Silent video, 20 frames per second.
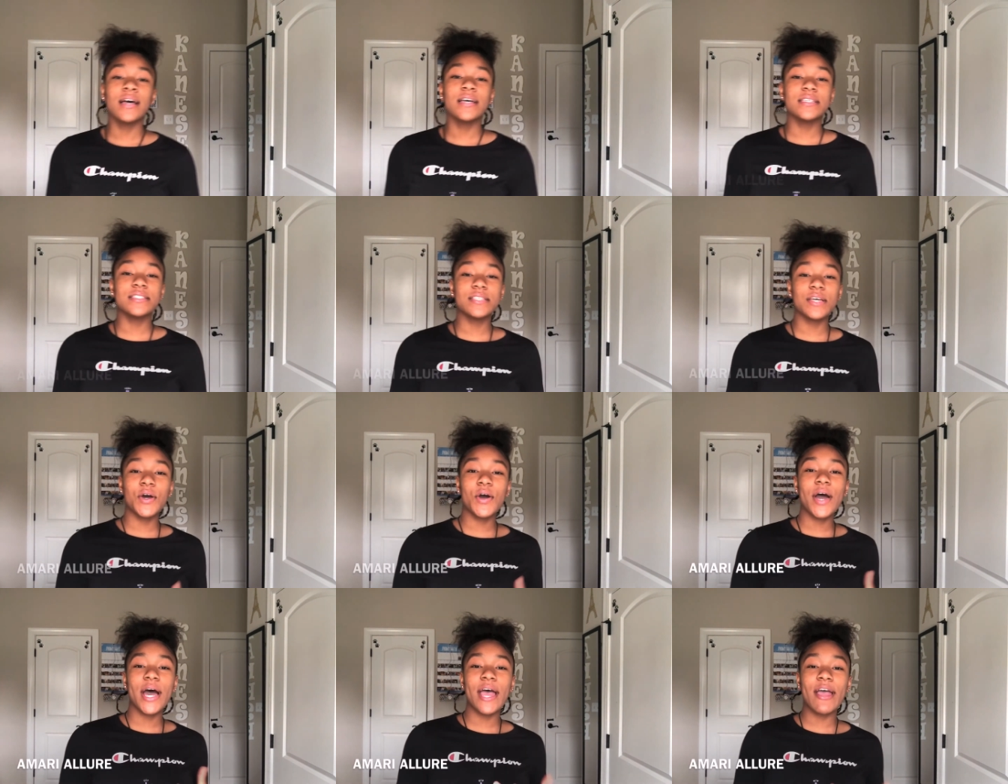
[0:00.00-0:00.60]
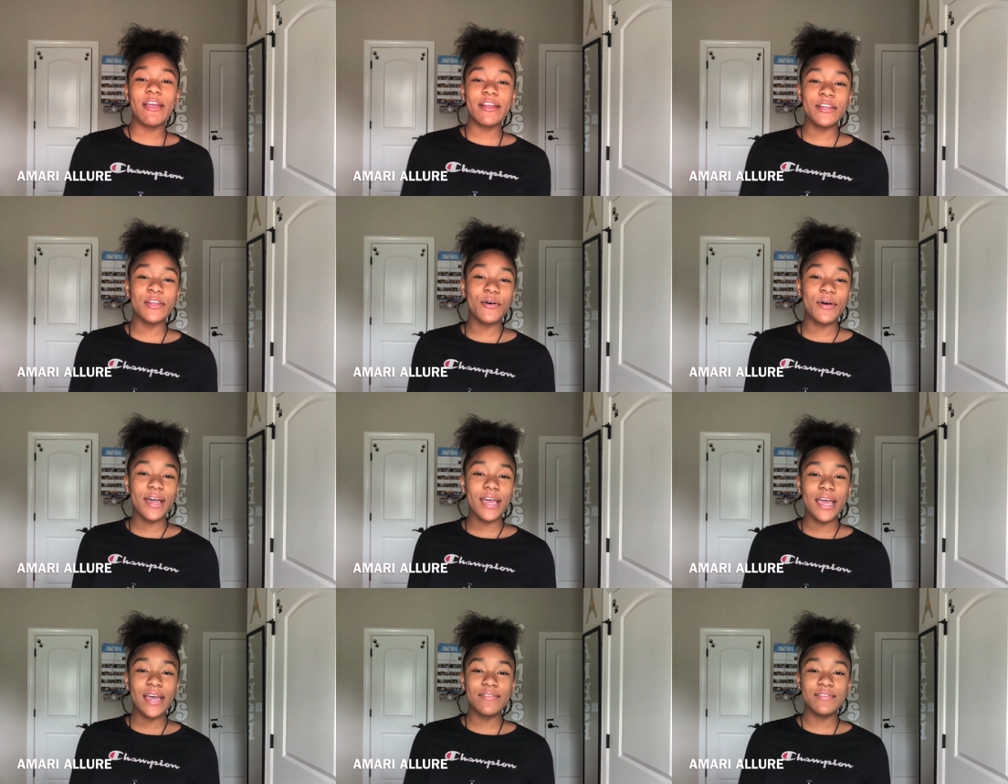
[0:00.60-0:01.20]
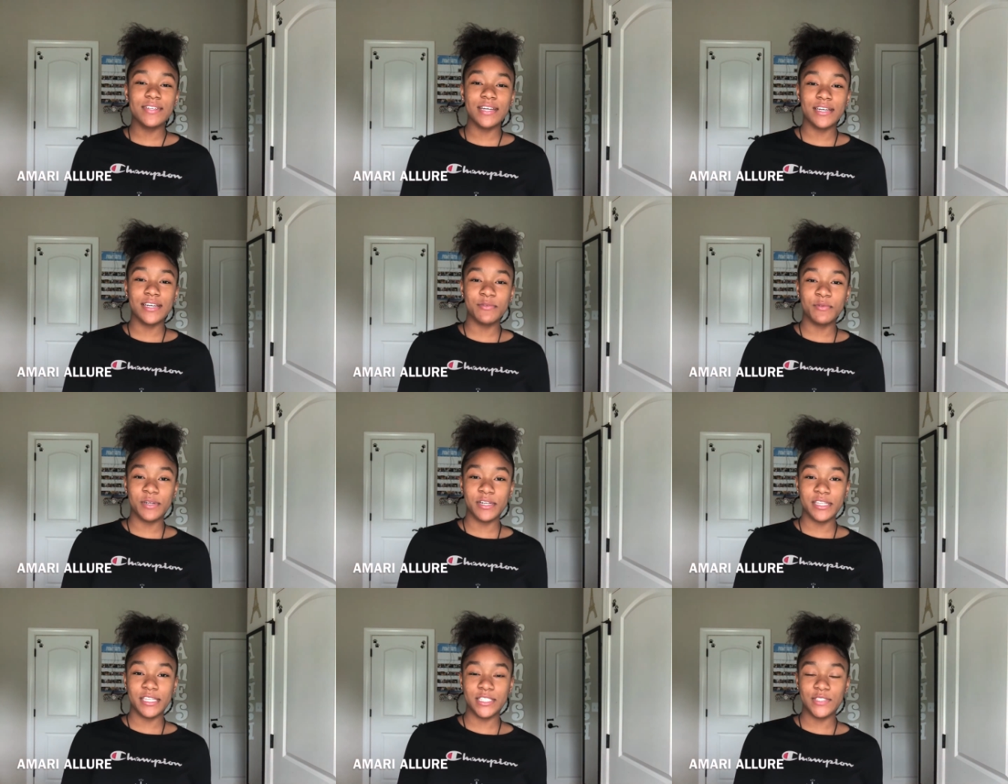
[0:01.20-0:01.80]
So I know I have done
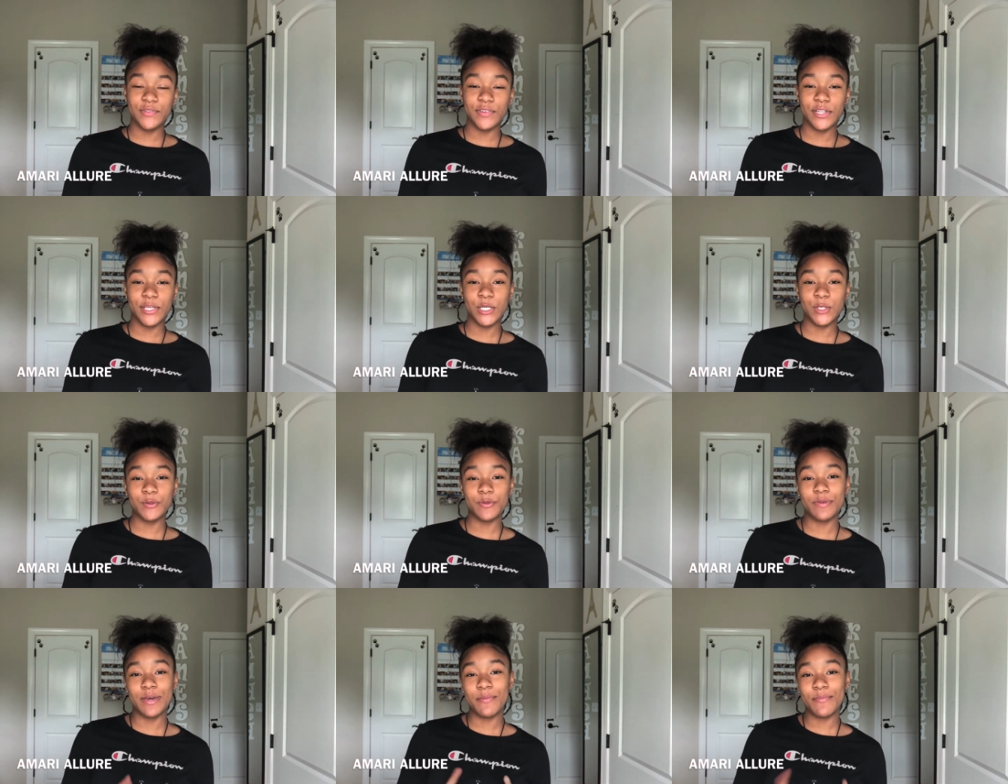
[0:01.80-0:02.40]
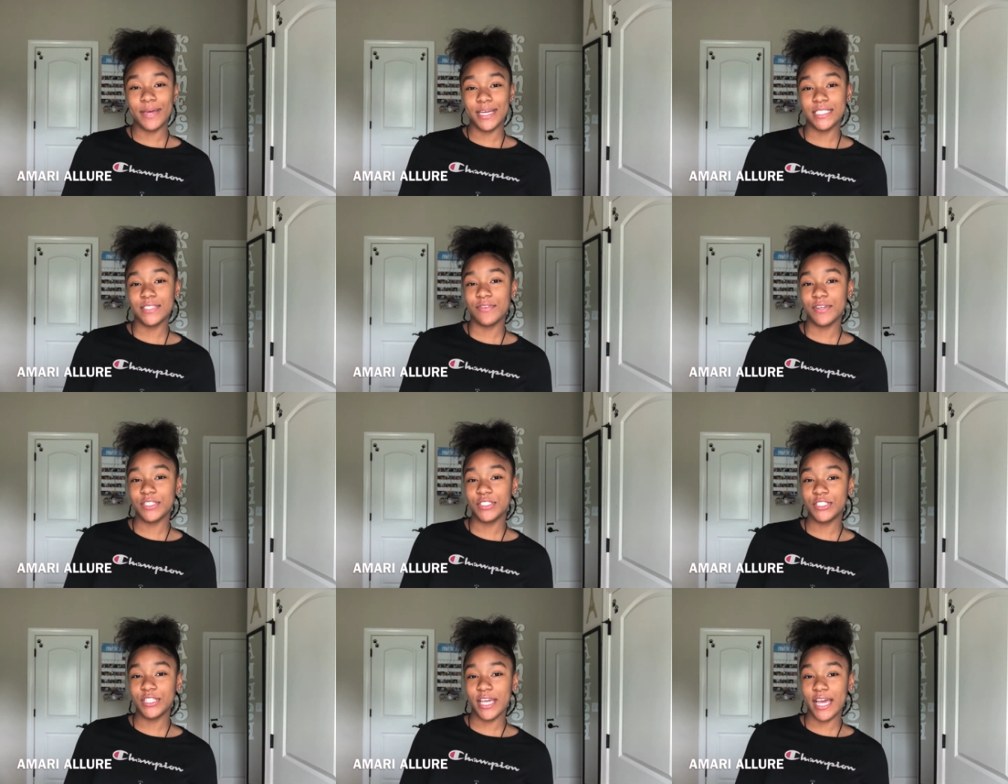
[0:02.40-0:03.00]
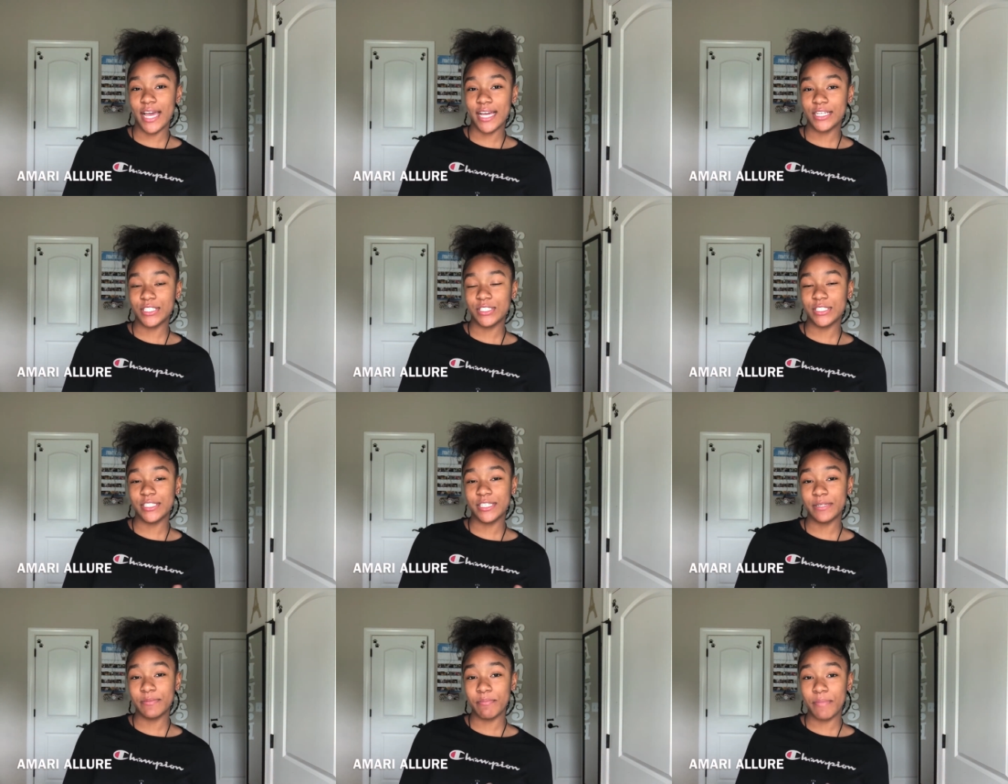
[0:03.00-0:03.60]
one of these videos with my best friend. She actually
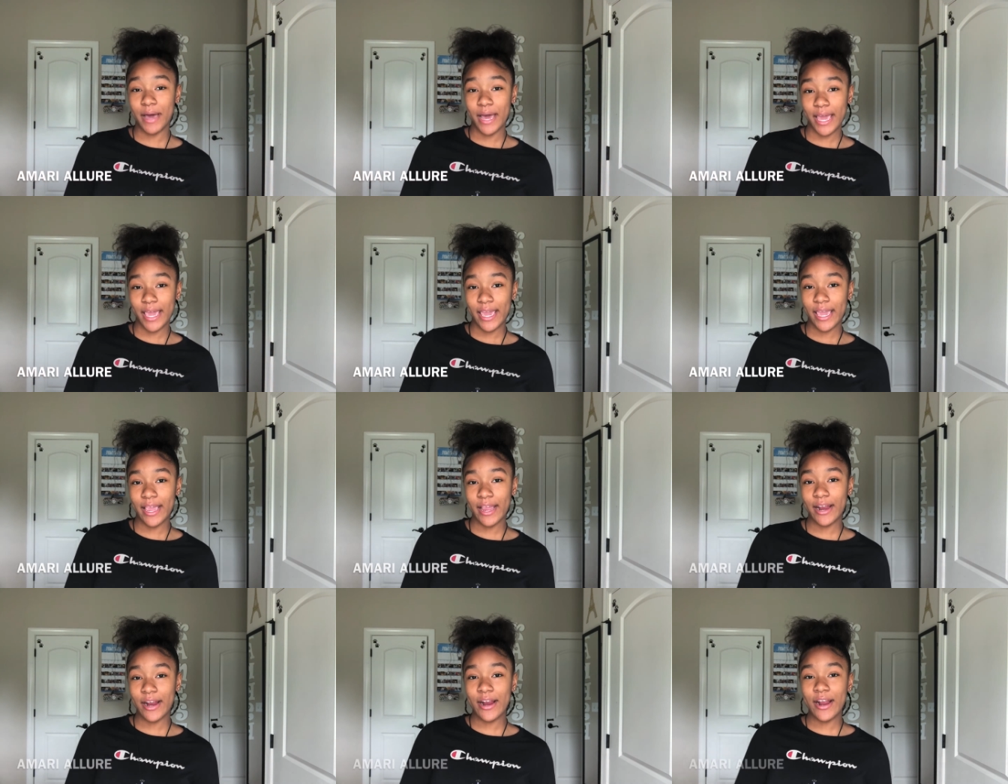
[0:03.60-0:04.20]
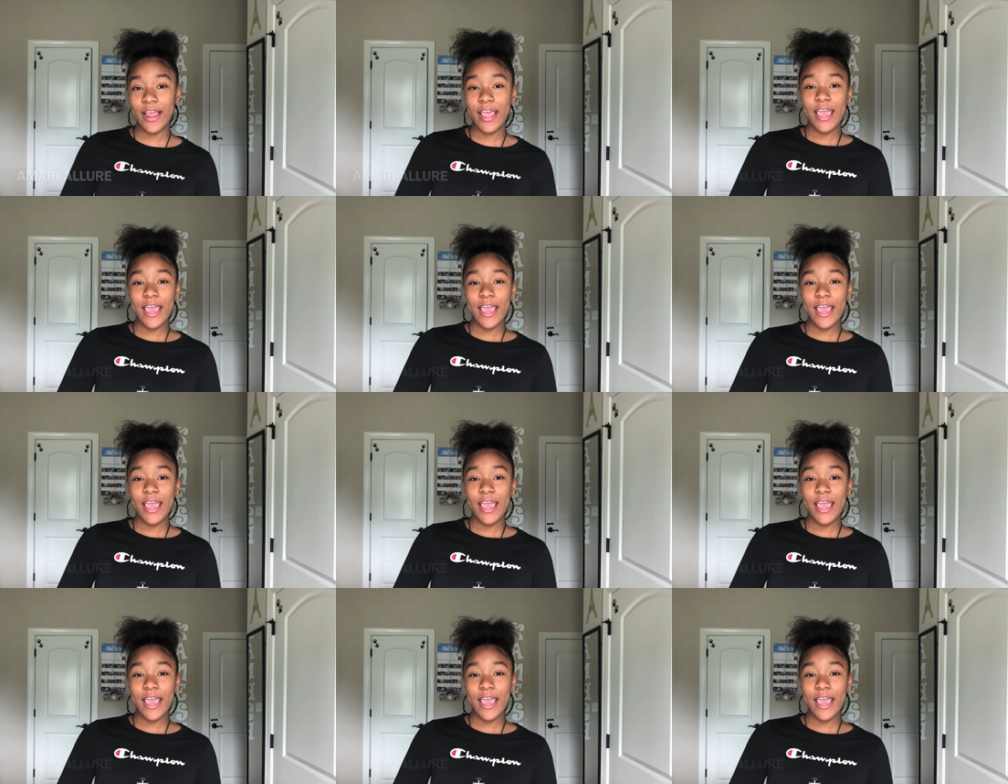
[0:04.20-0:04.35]
did my hair.